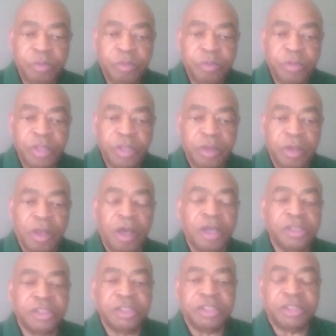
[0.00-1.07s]
The
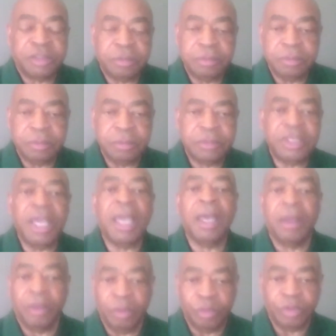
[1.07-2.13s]
largest
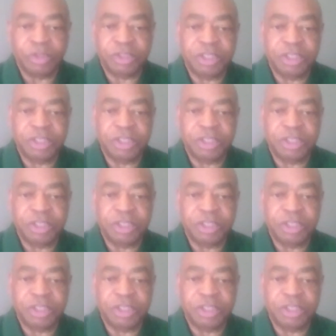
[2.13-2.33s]
town was